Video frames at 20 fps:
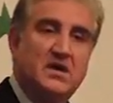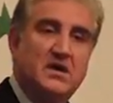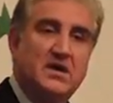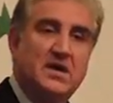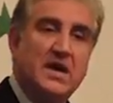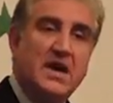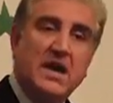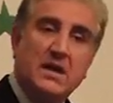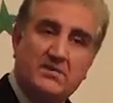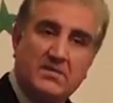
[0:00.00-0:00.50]

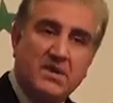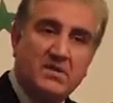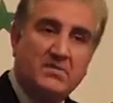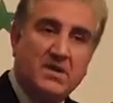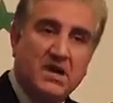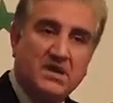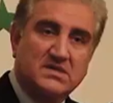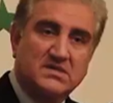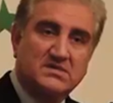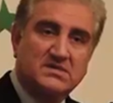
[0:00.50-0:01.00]
helping
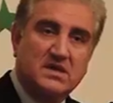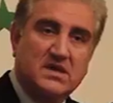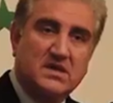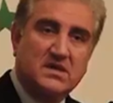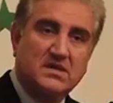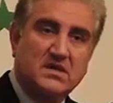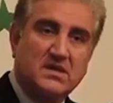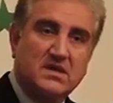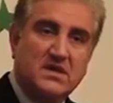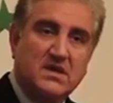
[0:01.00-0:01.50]
Pakistan,
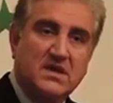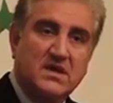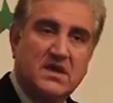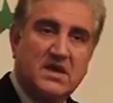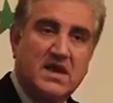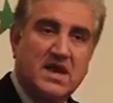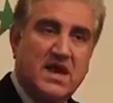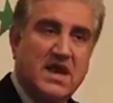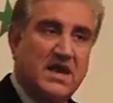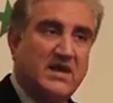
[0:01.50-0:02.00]

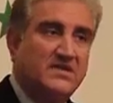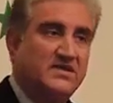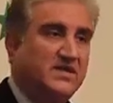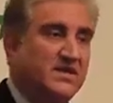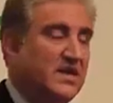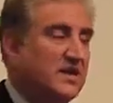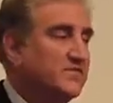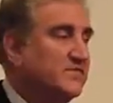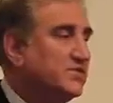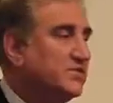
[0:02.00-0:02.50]
and they
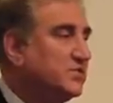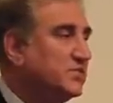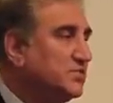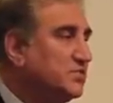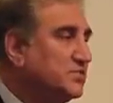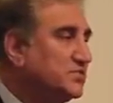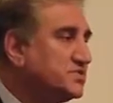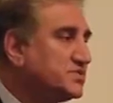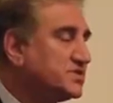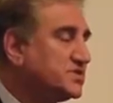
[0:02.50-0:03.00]
have
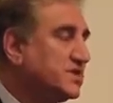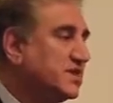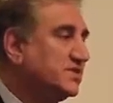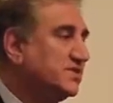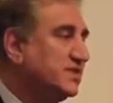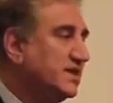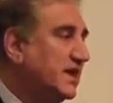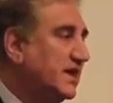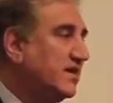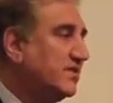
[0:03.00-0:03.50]
used
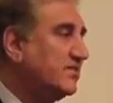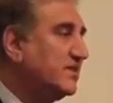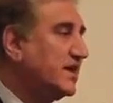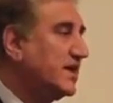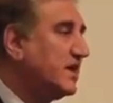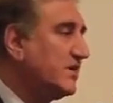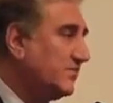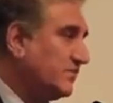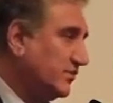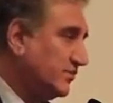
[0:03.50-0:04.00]
their
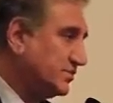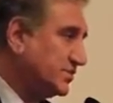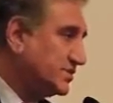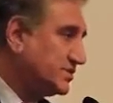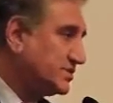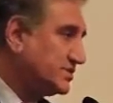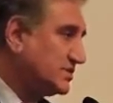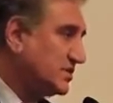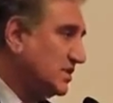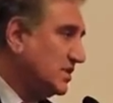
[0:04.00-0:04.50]

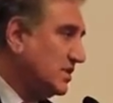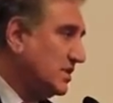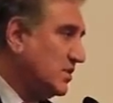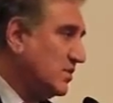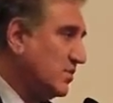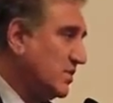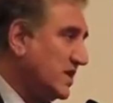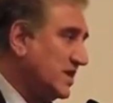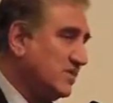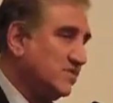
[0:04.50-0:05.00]
influence
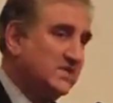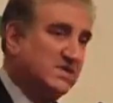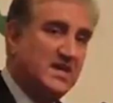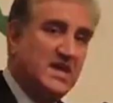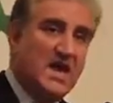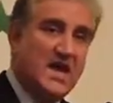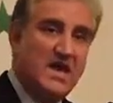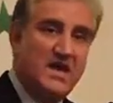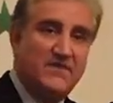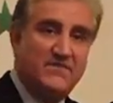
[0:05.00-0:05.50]
wherever they
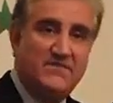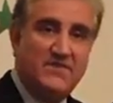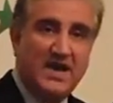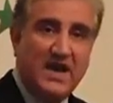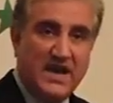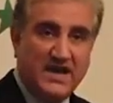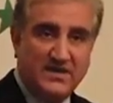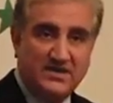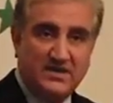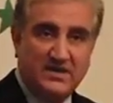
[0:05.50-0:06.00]
have
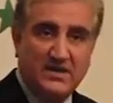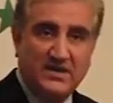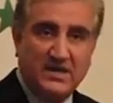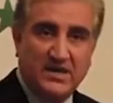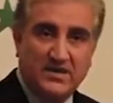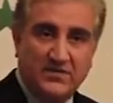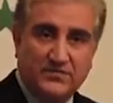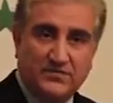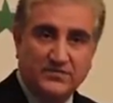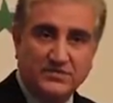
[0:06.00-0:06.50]
had
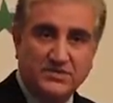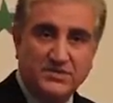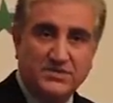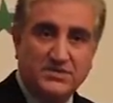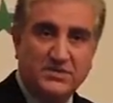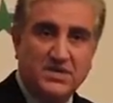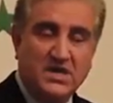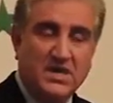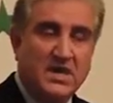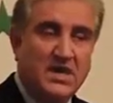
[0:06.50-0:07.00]
influence
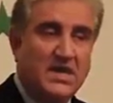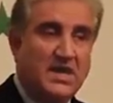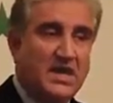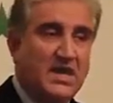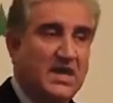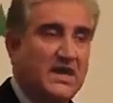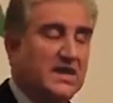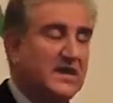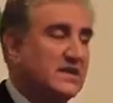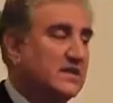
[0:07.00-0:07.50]

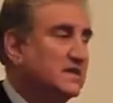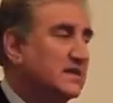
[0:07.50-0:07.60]
in